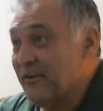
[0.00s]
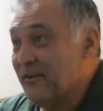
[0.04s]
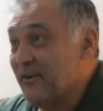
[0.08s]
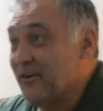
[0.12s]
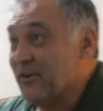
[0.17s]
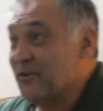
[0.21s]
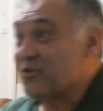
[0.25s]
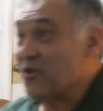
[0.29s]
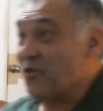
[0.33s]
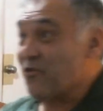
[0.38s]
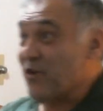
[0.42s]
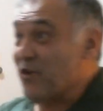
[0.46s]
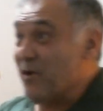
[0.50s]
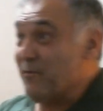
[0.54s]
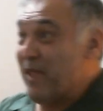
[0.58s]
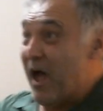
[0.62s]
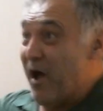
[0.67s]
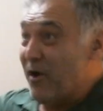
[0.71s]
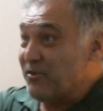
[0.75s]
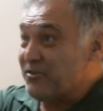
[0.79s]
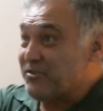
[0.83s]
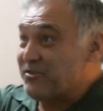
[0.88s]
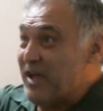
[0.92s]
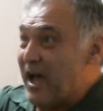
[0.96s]
so from the
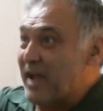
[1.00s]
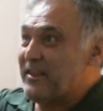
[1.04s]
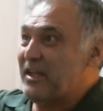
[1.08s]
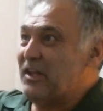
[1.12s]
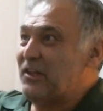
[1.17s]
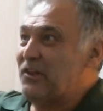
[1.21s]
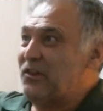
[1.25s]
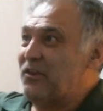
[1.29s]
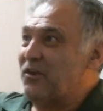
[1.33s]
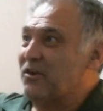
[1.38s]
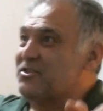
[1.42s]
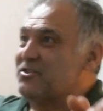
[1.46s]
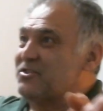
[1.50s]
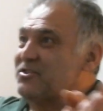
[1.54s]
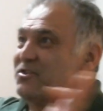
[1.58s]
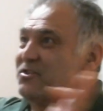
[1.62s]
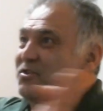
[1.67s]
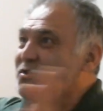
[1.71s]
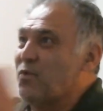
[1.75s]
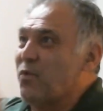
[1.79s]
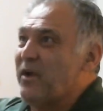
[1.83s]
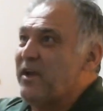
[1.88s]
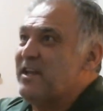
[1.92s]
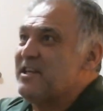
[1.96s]
outside it looks
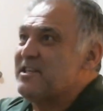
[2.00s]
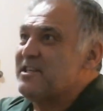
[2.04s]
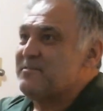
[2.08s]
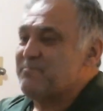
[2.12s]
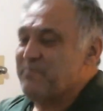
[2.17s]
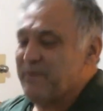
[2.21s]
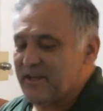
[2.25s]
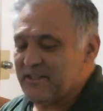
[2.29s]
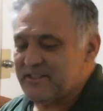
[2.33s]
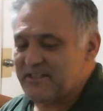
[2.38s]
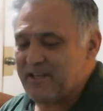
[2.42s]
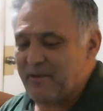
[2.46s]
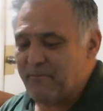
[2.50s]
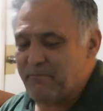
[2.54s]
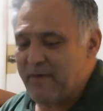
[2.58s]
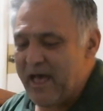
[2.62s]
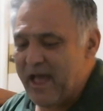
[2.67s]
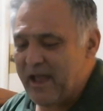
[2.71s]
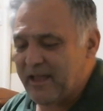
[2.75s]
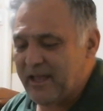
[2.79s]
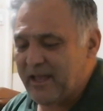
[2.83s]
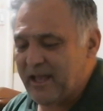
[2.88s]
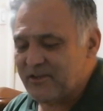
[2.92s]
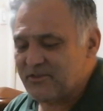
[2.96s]
squeezed because the
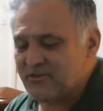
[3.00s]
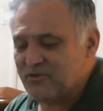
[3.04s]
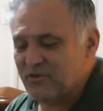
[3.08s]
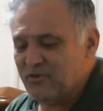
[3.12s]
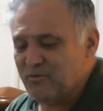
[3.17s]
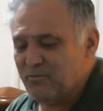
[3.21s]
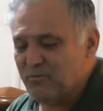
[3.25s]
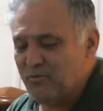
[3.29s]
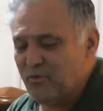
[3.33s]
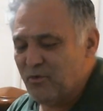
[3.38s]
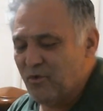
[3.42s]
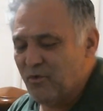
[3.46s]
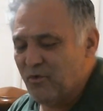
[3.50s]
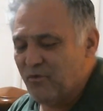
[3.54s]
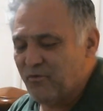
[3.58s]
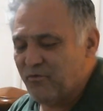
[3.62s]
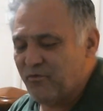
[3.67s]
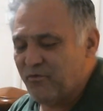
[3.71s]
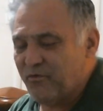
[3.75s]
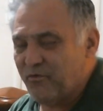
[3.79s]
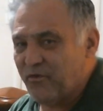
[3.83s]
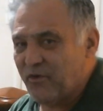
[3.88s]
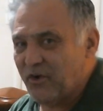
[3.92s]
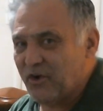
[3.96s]
back has to move
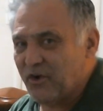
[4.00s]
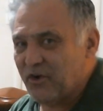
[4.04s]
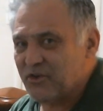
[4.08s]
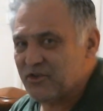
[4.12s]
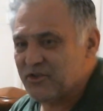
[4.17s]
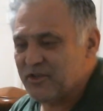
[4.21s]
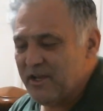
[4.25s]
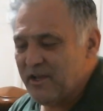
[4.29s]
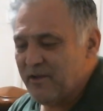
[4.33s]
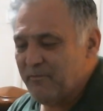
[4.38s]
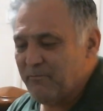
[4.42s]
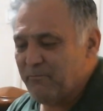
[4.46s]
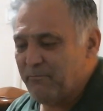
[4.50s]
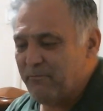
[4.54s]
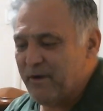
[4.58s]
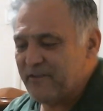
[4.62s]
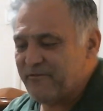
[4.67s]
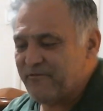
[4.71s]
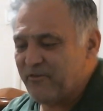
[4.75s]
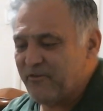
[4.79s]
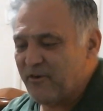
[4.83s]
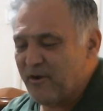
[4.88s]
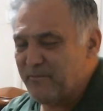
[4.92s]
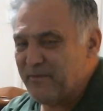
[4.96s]
first. But
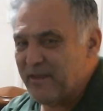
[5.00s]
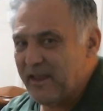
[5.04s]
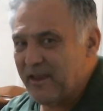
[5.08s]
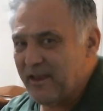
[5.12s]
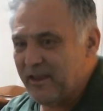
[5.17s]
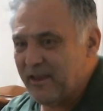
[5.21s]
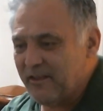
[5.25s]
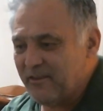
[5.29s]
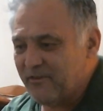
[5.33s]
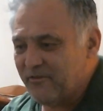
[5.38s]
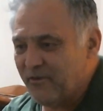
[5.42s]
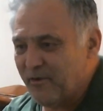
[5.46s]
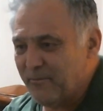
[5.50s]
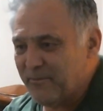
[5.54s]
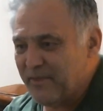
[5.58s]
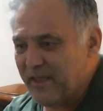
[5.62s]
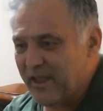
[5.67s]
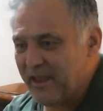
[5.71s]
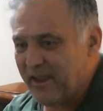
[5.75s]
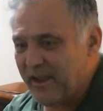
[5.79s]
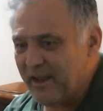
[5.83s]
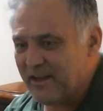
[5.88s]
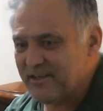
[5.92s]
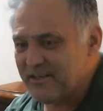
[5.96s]
from
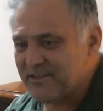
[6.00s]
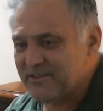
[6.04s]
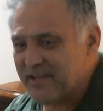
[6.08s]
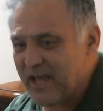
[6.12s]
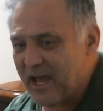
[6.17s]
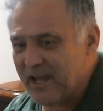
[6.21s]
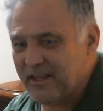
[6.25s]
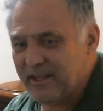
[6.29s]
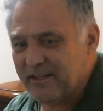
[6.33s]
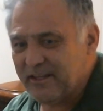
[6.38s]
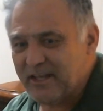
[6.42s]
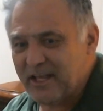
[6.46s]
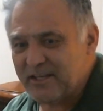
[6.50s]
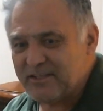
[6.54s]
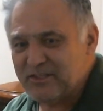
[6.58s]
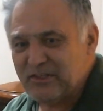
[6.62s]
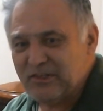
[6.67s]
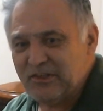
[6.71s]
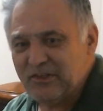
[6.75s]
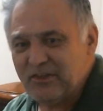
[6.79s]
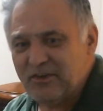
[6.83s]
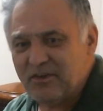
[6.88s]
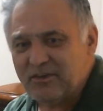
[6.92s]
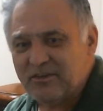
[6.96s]
the inside it doesn't
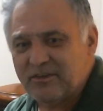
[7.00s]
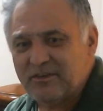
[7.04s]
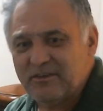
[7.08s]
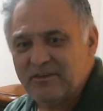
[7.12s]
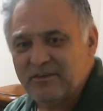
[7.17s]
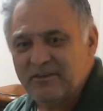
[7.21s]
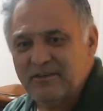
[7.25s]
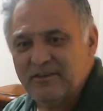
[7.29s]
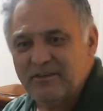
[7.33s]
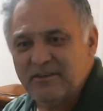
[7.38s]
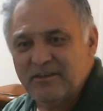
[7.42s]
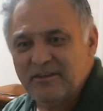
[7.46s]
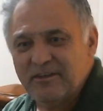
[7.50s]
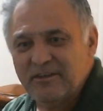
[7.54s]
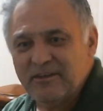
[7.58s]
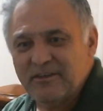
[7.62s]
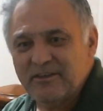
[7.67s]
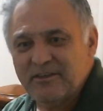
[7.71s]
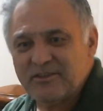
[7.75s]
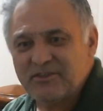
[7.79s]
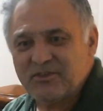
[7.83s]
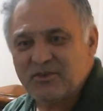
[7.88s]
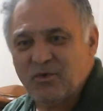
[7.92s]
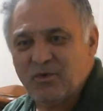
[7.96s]
look
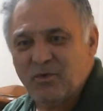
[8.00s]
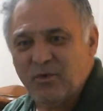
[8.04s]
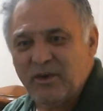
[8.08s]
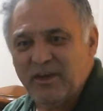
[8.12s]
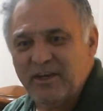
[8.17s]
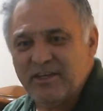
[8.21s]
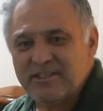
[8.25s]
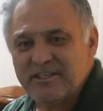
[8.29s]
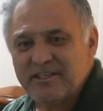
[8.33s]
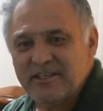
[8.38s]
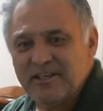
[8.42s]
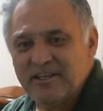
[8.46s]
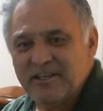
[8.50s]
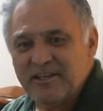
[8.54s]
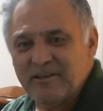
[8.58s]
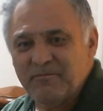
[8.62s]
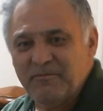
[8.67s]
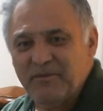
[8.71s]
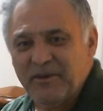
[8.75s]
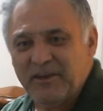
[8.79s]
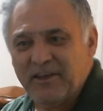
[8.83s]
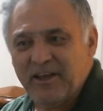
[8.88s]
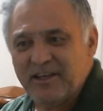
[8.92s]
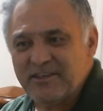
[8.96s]
squeezed
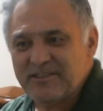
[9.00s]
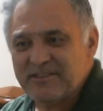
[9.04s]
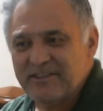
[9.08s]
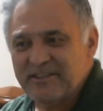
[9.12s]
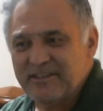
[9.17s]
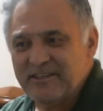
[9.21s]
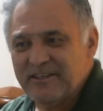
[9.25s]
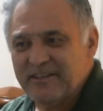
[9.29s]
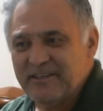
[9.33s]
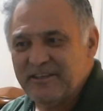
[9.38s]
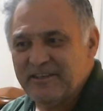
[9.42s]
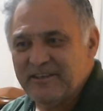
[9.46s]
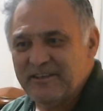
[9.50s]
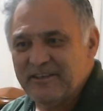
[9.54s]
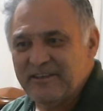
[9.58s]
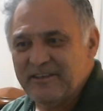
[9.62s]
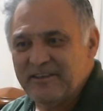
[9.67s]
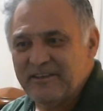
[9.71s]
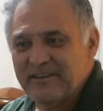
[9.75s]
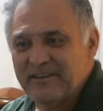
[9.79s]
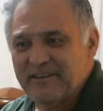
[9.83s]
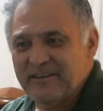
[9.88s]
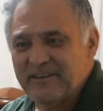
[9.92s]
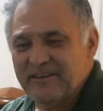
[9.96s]
because
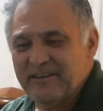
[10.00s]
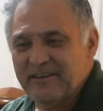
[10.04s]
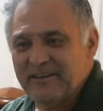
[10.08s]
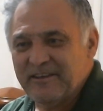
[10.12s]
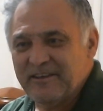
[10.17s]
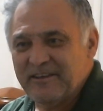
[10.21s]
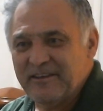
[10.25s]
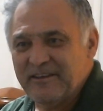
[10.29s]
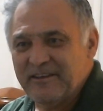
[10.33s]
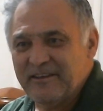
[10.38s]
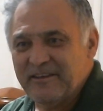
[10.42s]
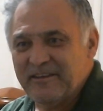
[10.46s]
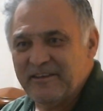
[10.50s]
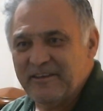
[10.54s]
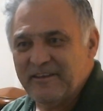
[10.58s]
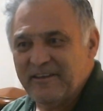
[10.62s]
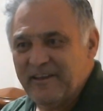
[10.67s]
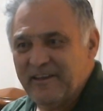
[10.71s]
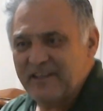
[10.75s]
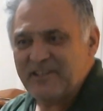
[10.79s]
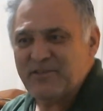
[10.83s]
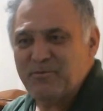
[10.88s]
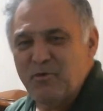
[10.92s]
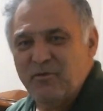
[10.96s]

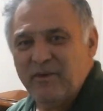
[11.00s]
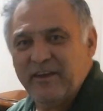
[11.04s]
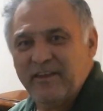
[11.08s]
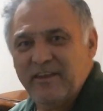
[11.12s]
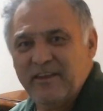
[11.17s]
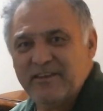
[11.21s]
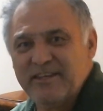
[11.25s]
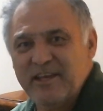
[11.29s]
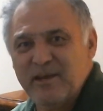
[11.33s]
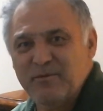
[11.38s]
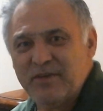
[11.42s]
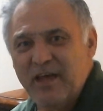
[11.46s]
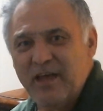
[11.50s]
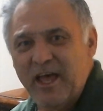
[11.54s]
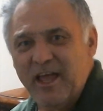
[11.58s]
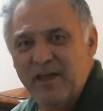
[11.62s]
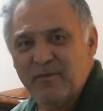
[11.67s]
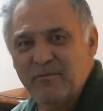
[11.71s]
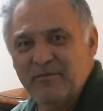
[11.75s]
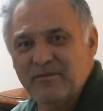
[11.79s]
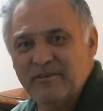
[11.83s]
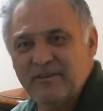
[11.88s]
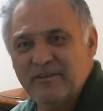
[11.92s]
it's moving at the same time.